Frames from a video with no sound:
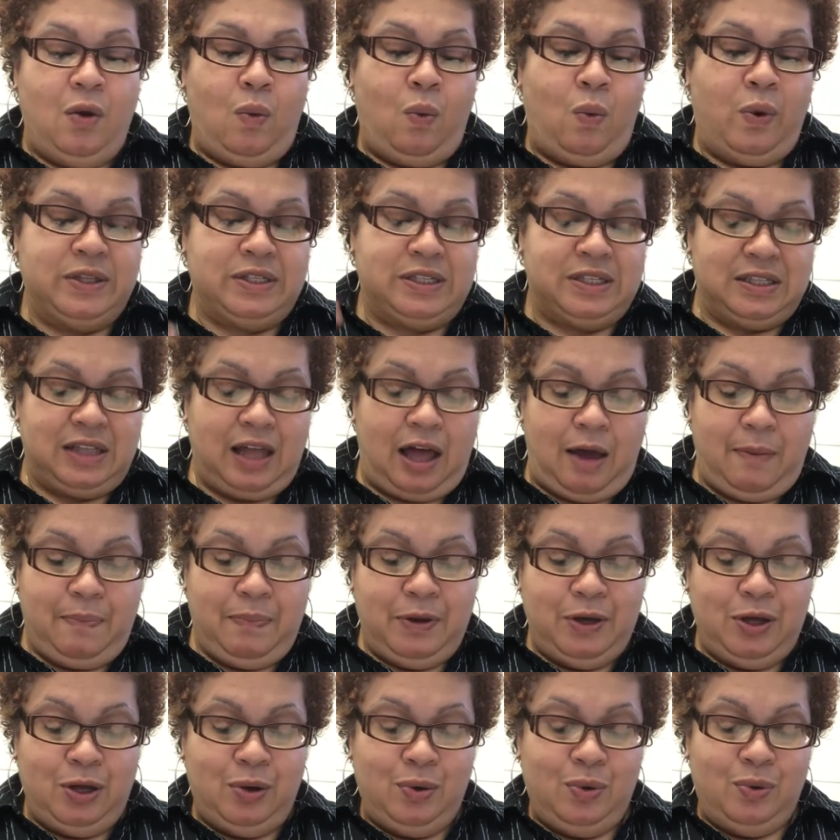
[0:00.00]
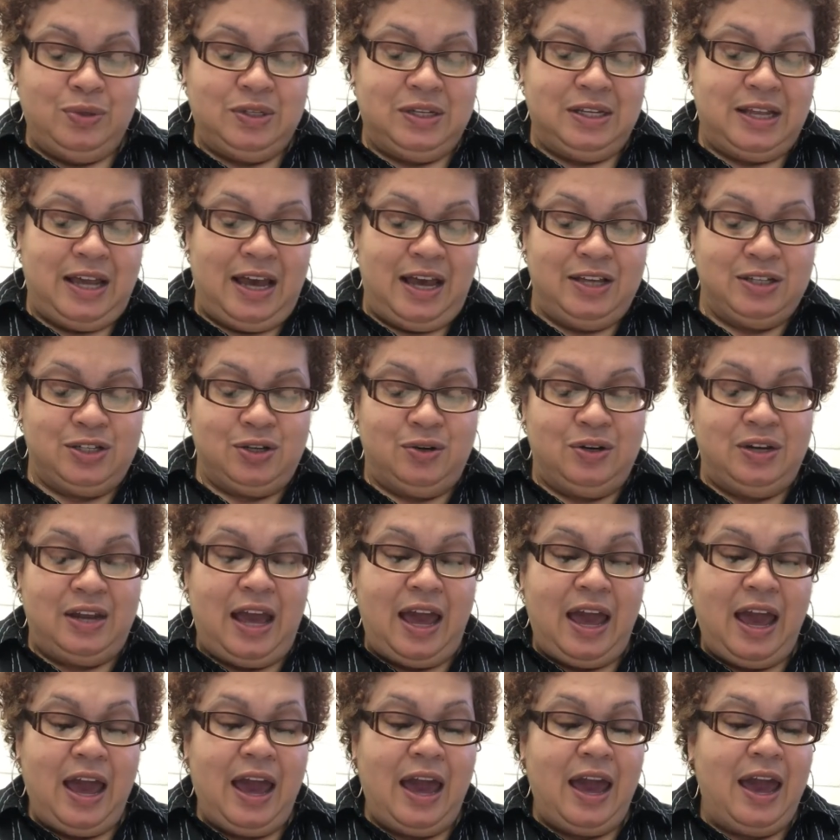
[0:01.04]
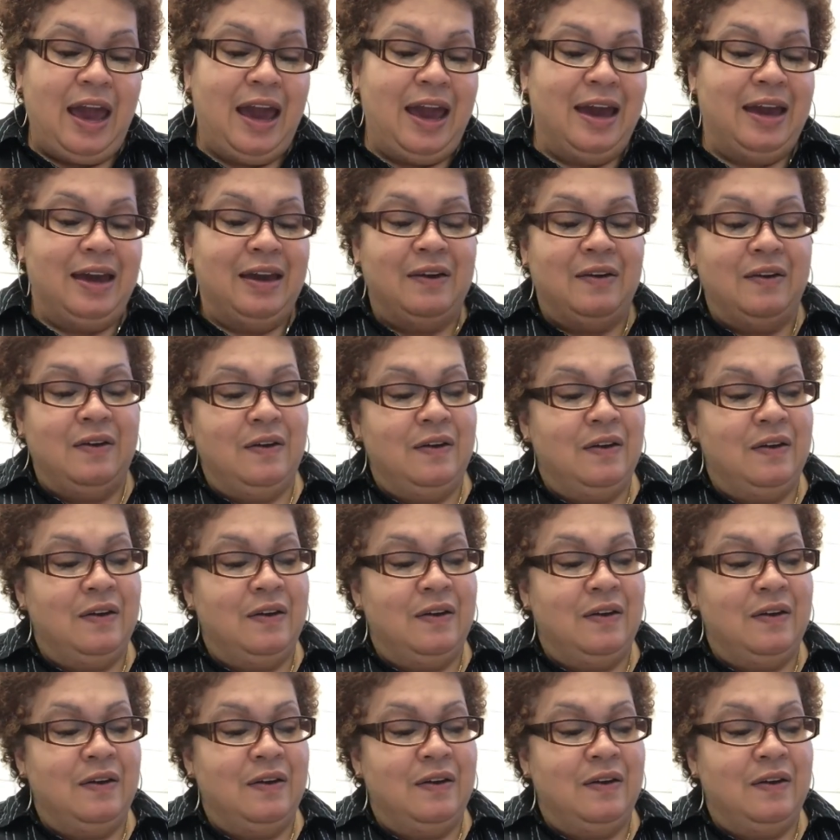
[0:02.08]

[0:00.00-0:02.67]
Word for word: What's stopping you? Today is your day.